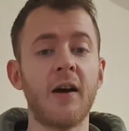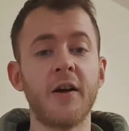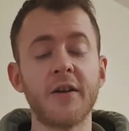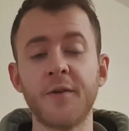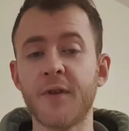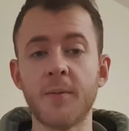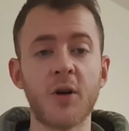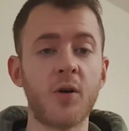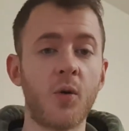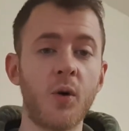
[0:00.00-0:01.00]
Give them a
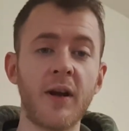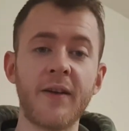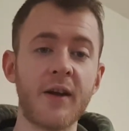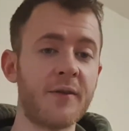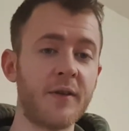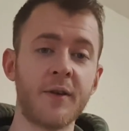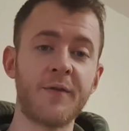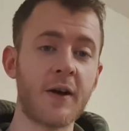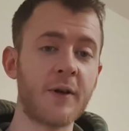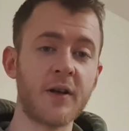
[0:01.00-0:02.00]
call, and they're
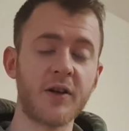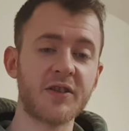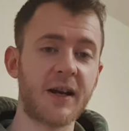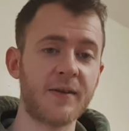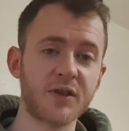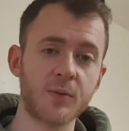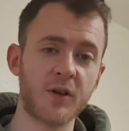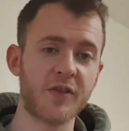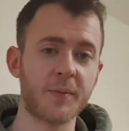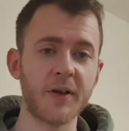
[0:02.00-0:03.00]
very nice,
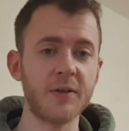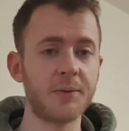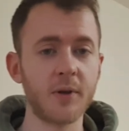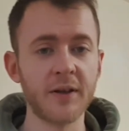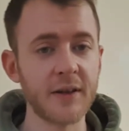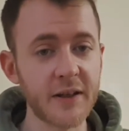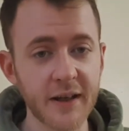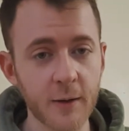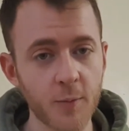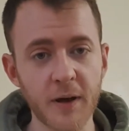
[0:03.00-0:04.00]
down-to-earth people, and they
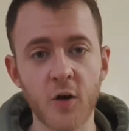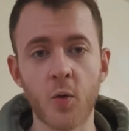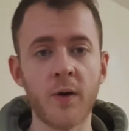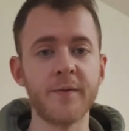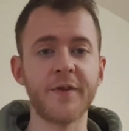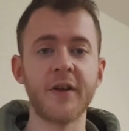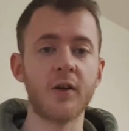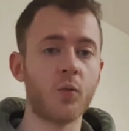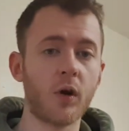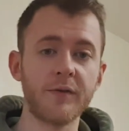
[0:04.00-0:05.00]
care about one thing
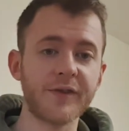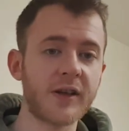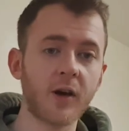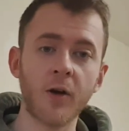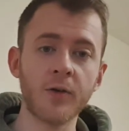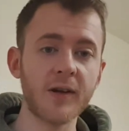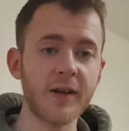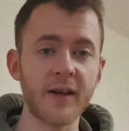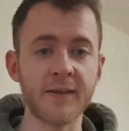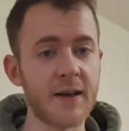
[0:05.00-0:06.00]
and one thing only,
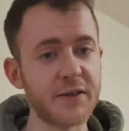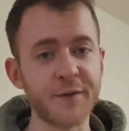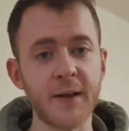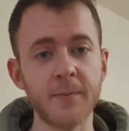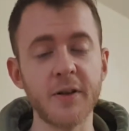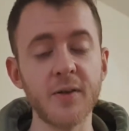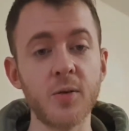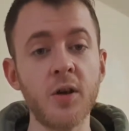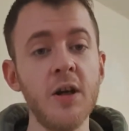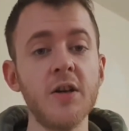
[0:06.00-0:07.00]
and that's family
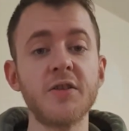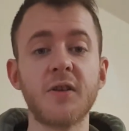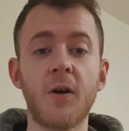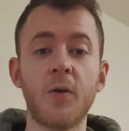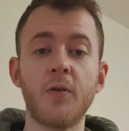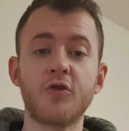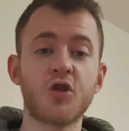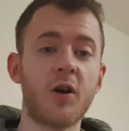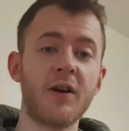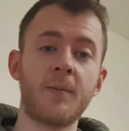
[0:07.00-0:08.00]
law. So
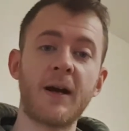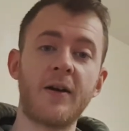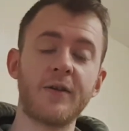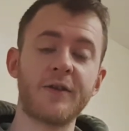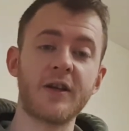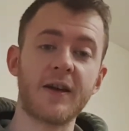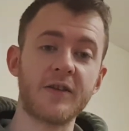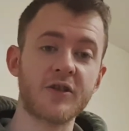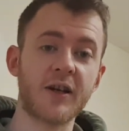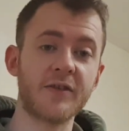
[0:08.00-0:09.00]
try them out if you get the
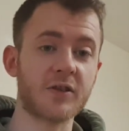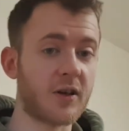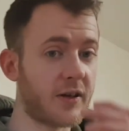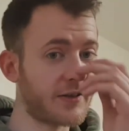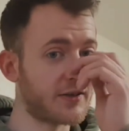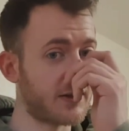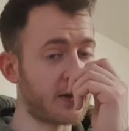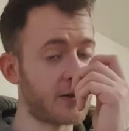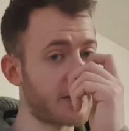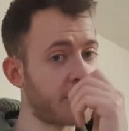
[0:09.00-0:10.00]
chance, guys.
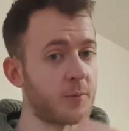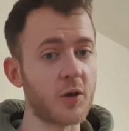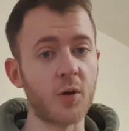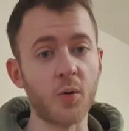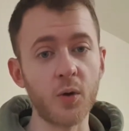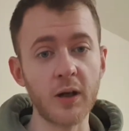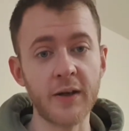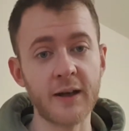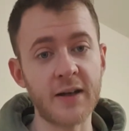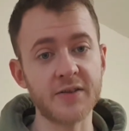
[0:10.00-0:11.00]
Give them a call and
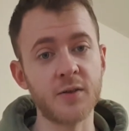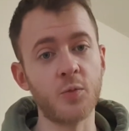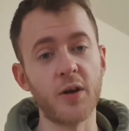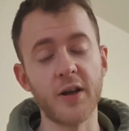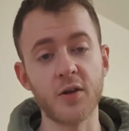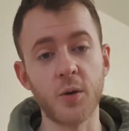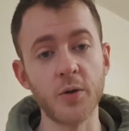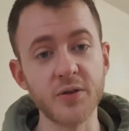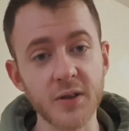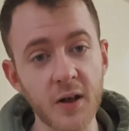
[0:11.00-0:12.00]
ask them what their
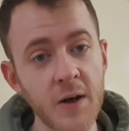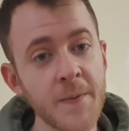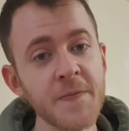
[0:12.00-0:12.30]
quotes are.